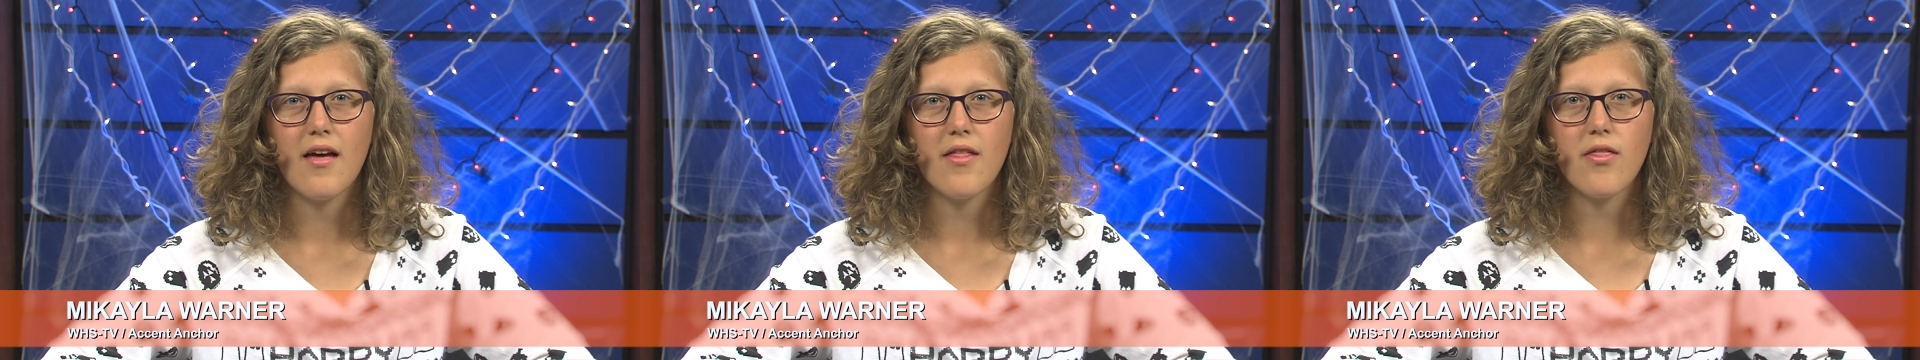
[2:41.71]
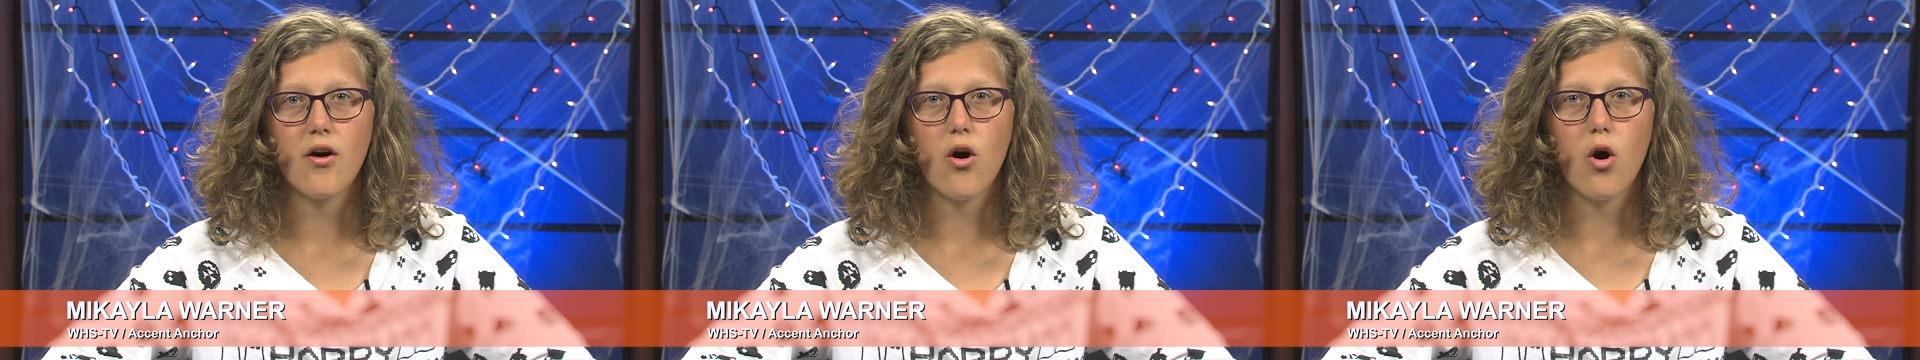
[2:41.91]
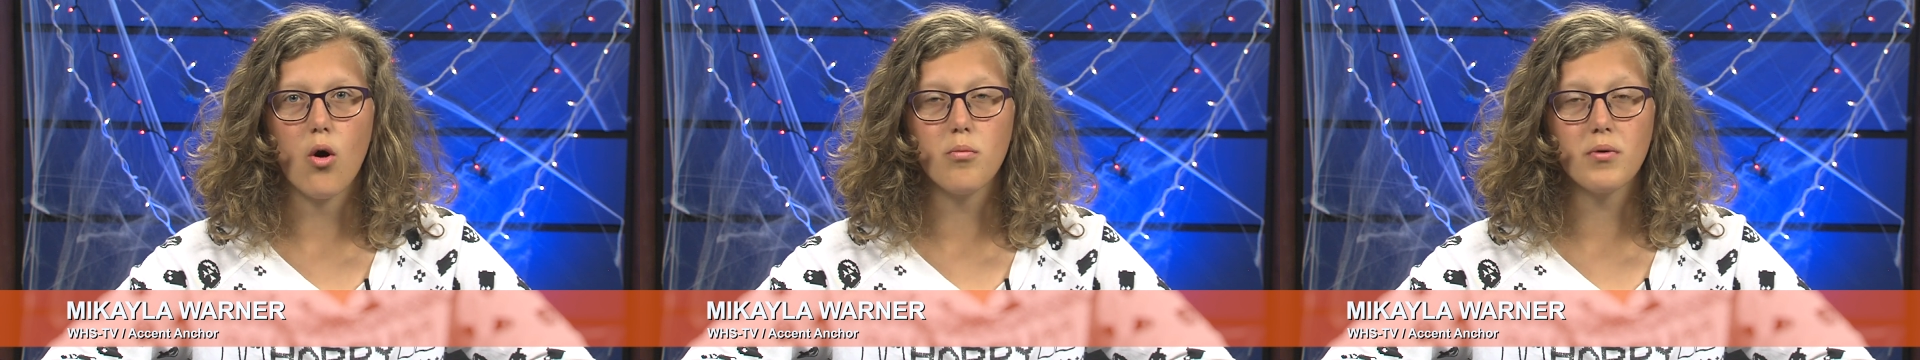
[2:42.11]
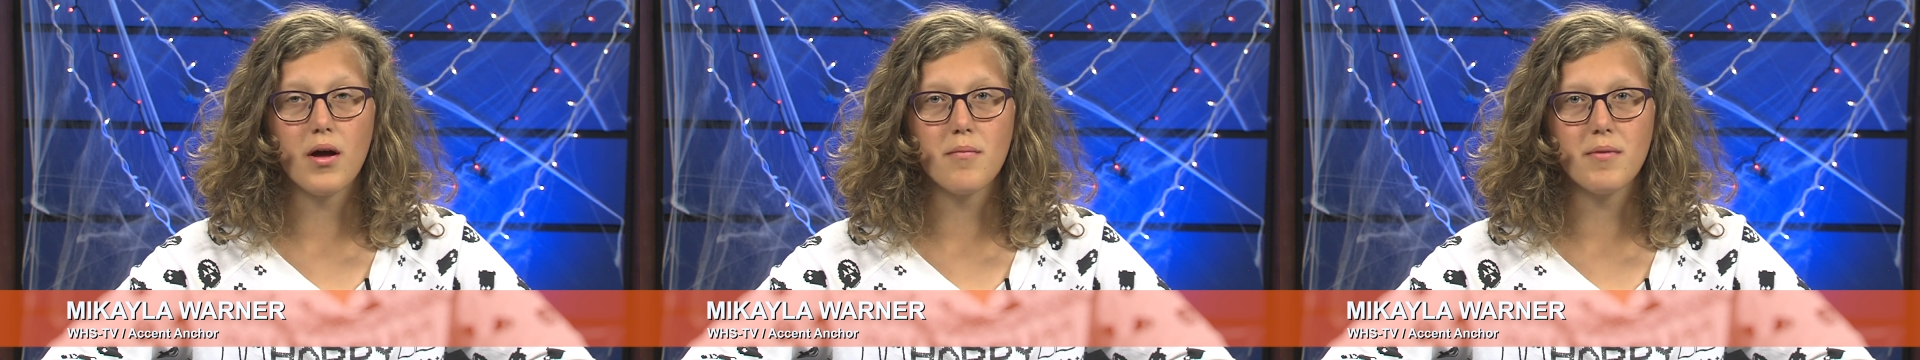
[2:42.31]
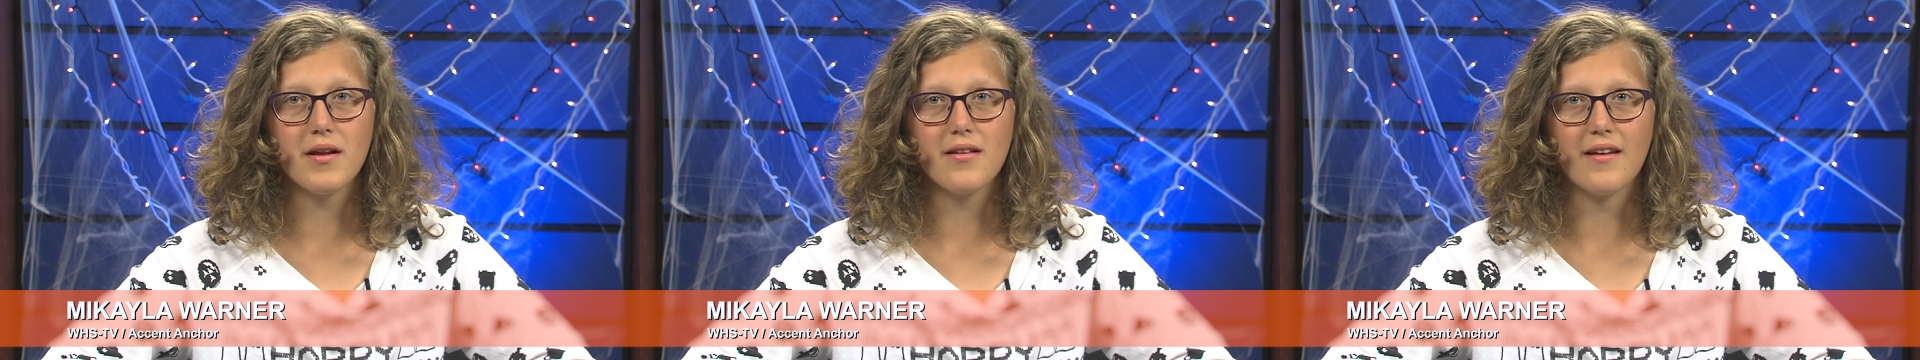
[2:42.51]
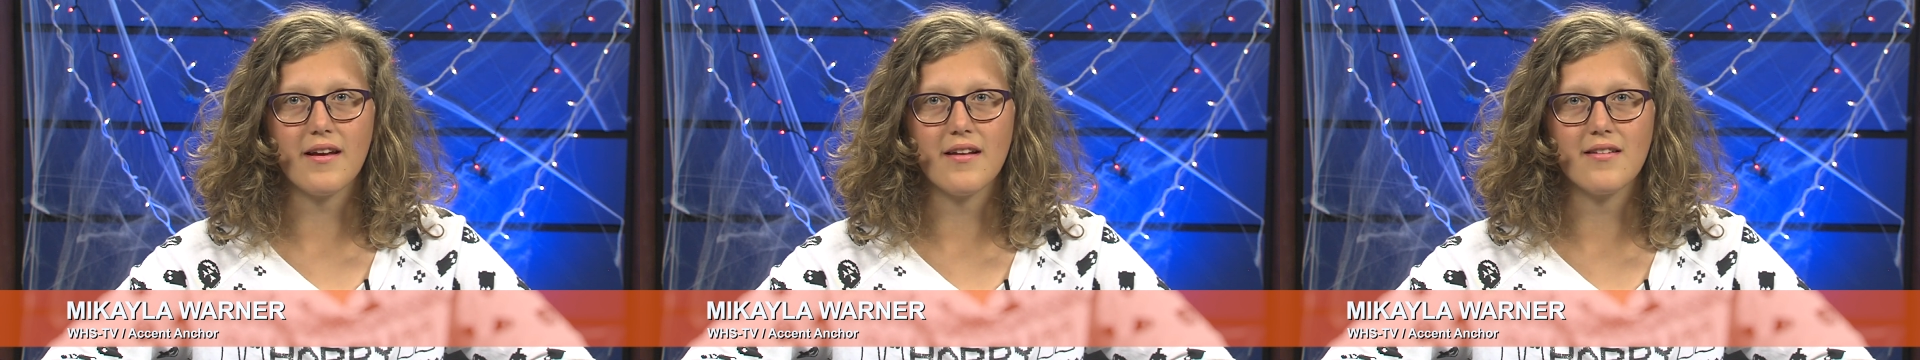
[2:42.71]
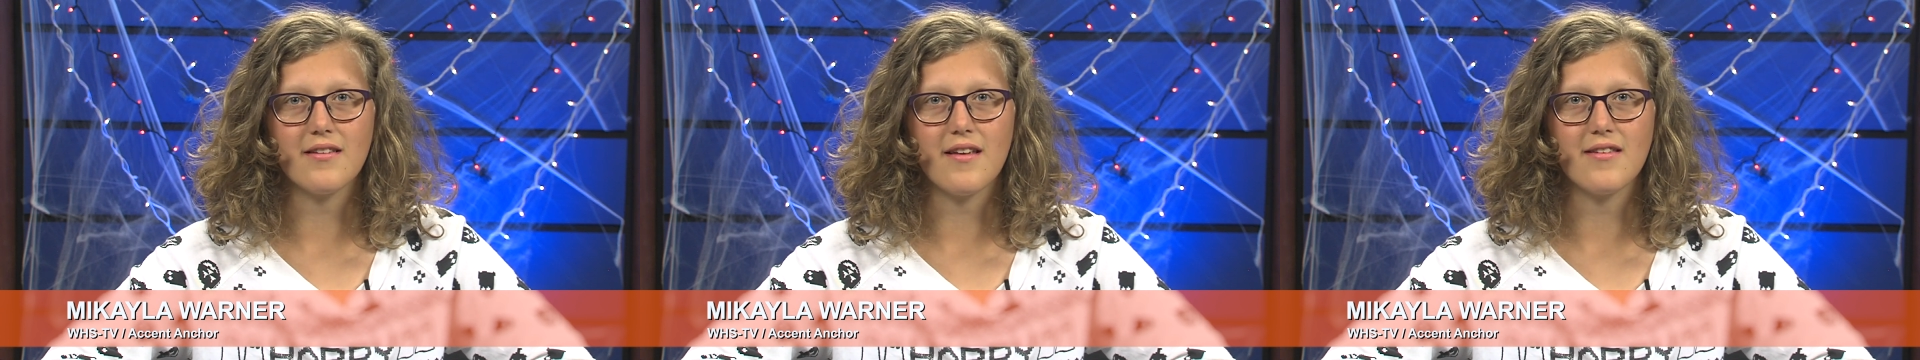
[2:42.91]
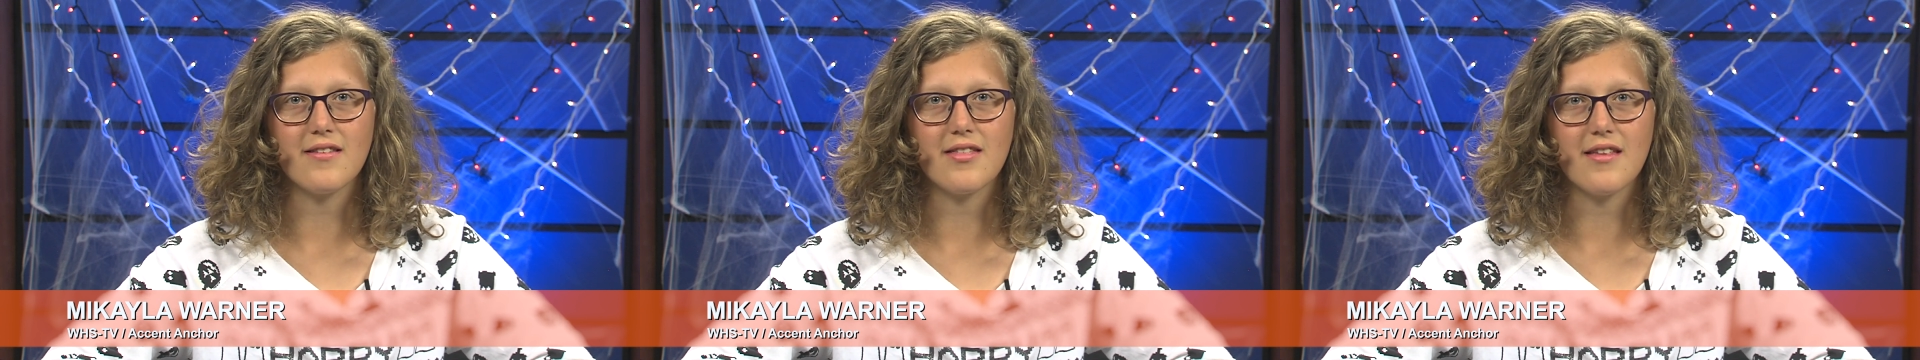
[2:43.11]
The homecoming dance
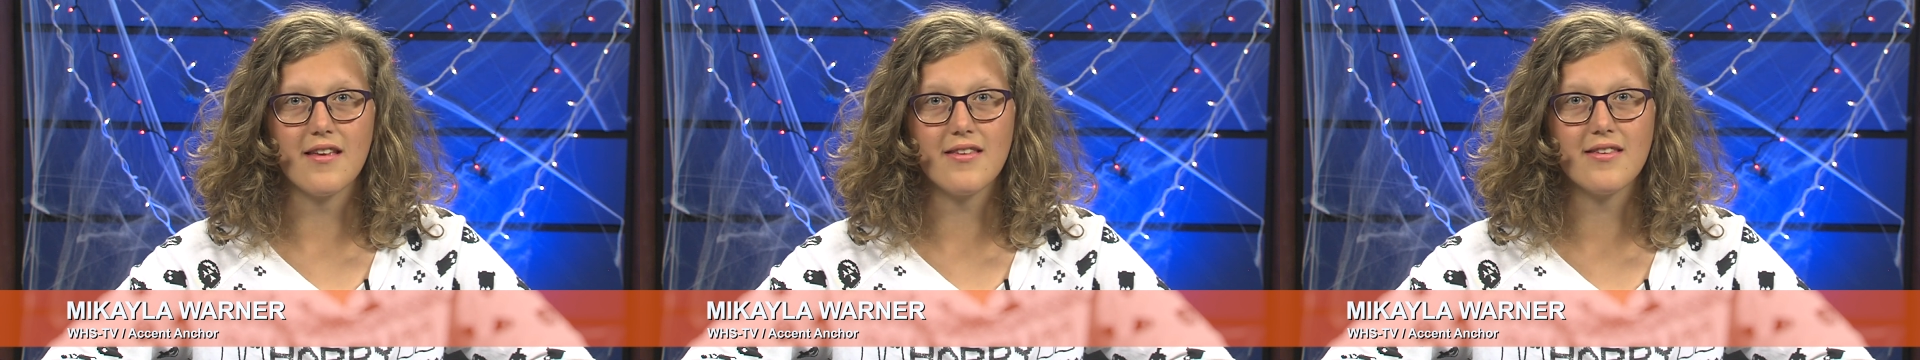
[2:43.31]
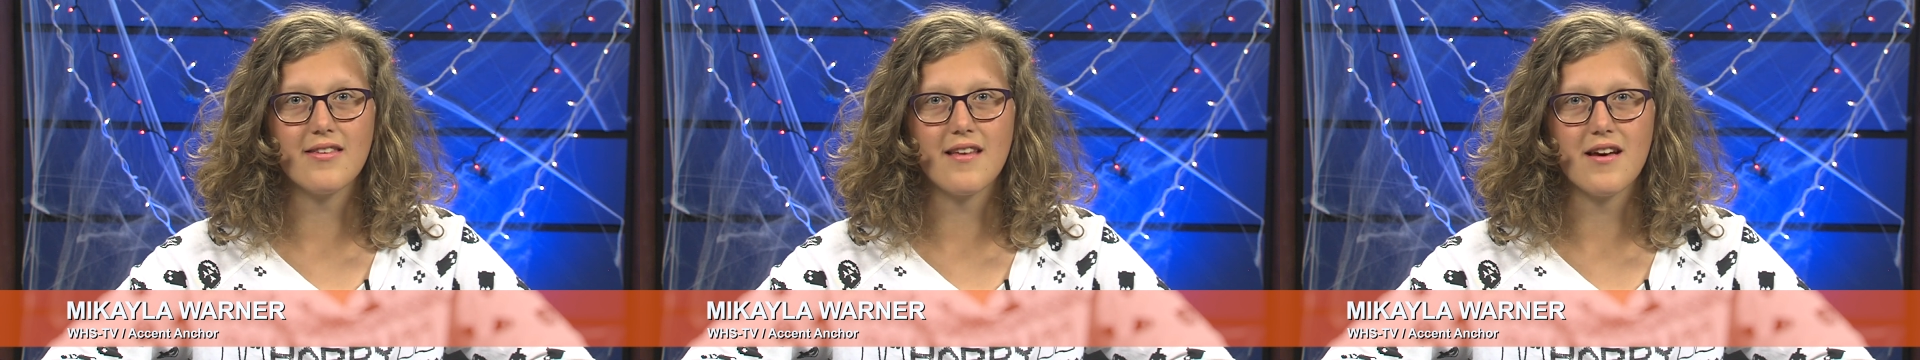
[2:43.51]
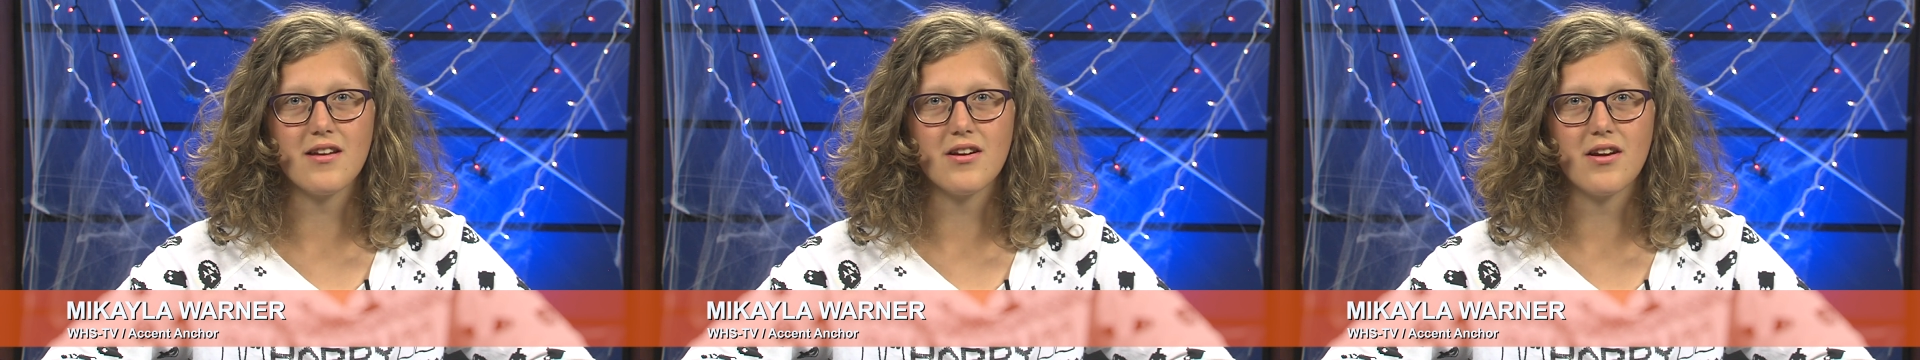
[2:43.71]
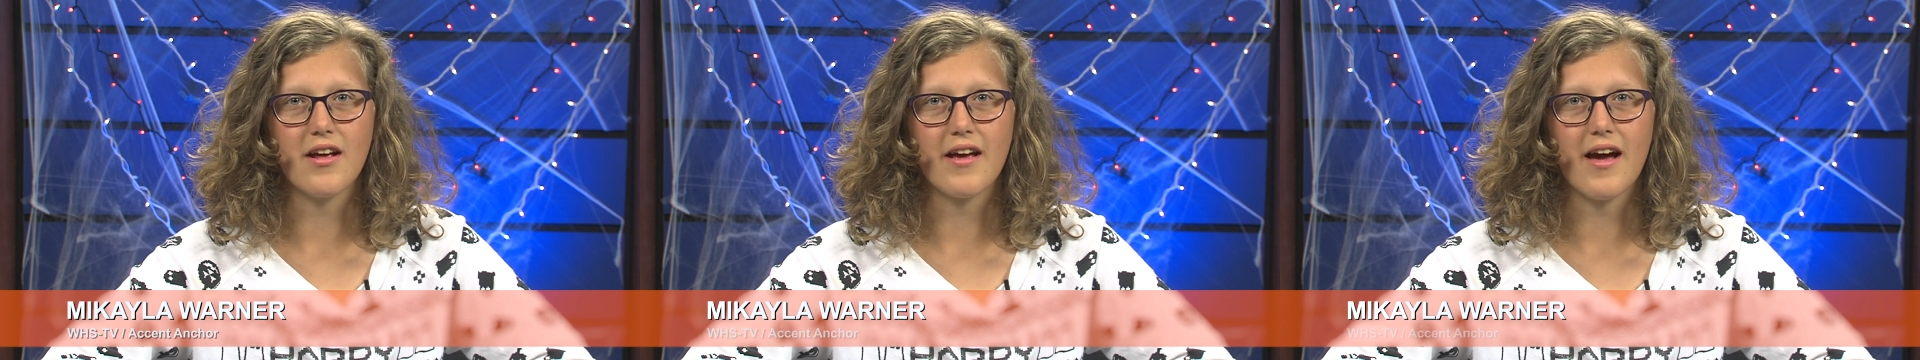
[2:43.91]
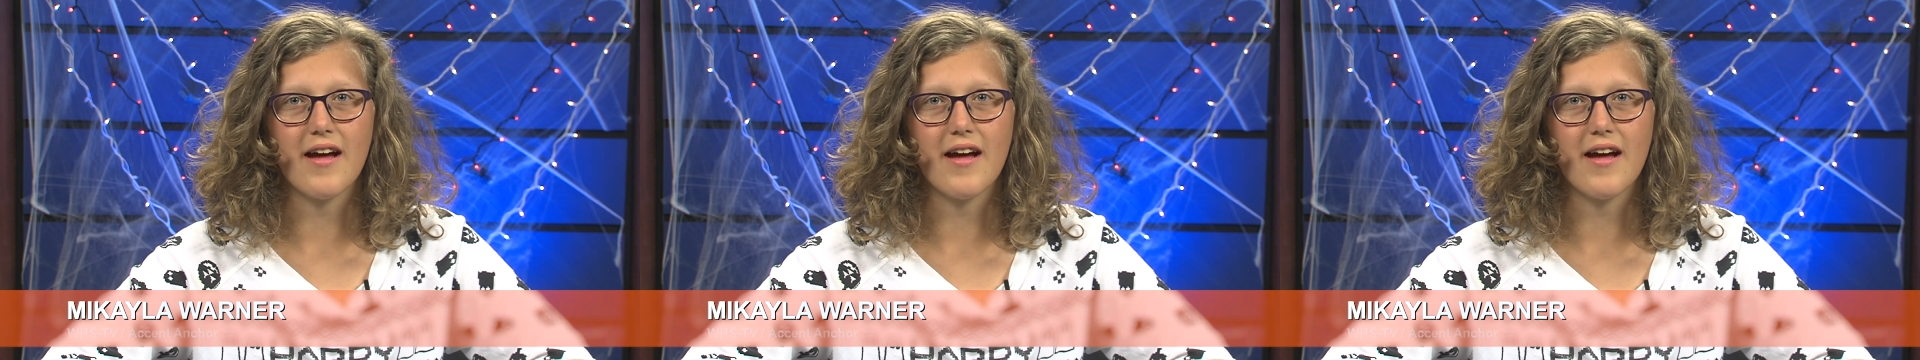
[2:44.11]
is this Saturday